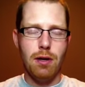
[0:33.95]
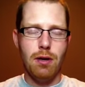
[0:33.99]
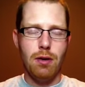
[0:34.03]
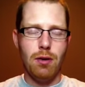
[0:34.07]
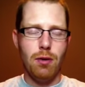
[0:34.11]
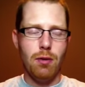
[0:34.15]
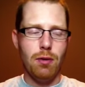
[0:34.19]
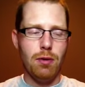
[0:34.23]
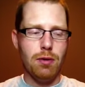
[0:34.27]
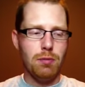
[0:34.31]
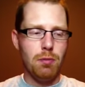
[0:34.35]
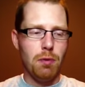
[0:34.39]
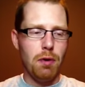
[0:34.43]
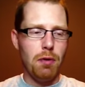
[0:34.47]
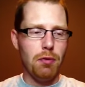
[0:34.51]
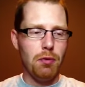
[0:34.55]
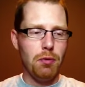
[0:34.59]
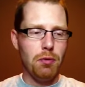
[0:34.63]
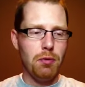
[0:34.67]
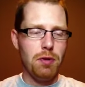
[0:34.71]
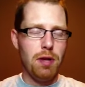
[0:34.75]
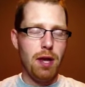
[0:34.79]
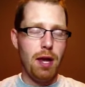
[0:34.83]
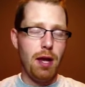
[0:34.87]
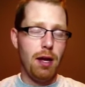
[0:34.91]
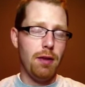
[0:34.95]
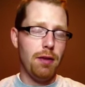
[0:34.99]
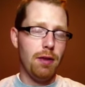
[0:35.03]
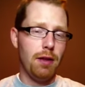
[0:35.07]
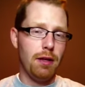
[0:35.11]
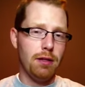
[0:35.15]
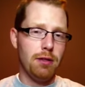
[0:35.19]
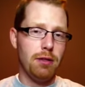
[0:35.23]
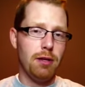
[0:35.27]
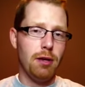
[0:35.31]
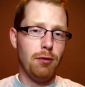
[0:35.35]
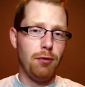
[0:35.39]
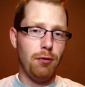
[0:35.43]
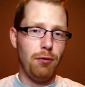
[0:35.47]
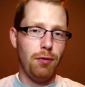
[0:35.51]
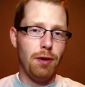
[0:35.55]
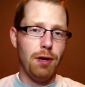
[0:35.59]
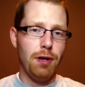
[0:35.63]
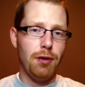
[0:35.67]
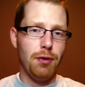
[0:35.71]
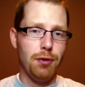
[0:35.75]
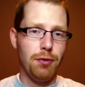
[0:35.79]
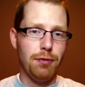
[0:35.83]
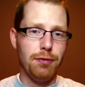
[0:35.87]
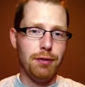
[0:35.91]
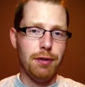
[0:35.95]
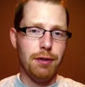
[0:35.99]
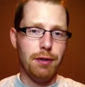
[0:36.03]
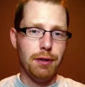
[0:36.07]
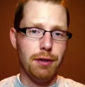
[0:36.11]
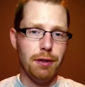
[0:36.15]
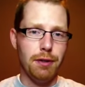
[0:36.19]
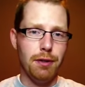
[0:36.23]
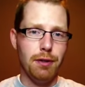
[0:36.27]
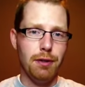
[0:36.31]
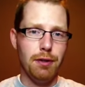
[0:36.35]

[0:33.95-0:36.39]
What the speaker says: holes 1 through 10, and they'll start fitting over